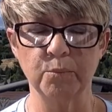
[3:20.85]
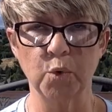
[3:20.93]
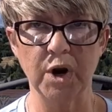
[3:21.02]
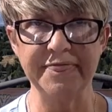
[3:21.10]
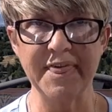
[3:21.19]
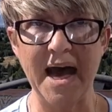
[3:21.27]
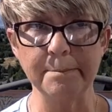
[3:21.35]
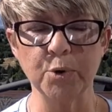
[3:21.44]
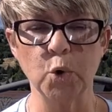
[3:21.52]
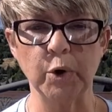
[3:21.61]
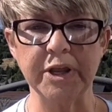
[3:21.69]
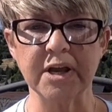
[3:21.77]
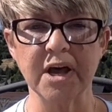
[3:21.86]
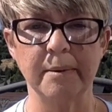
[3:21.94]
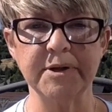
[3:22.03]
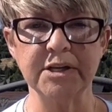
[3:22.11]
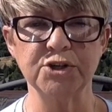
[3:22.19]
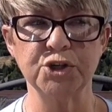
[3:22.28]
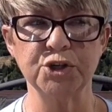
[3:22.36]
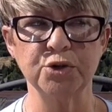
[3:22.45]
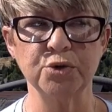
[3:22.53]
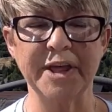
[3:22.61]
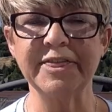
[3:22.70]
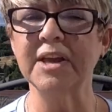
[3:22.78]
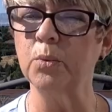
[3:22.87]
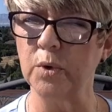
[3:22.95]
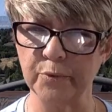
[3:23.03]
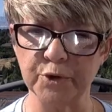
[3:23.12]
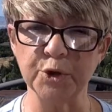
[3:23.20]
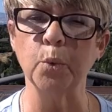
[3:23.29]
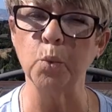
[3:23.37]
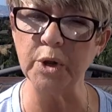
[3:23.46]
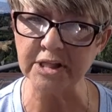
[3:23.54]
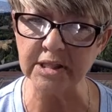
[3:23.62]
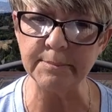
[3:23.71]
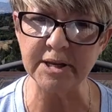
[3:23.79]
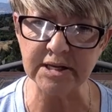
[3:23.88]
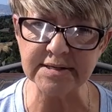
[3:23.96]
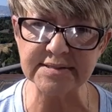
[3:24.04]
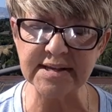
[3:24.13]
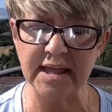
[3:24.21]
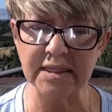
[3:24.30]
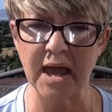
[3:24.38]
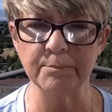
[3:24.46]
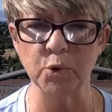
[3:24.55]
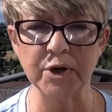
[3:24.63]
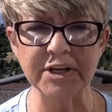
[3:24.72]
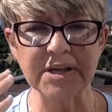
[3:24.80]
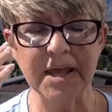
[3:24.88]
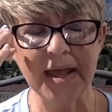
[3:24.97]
were at that point coming to, I think we were doing weekly meetings at that point.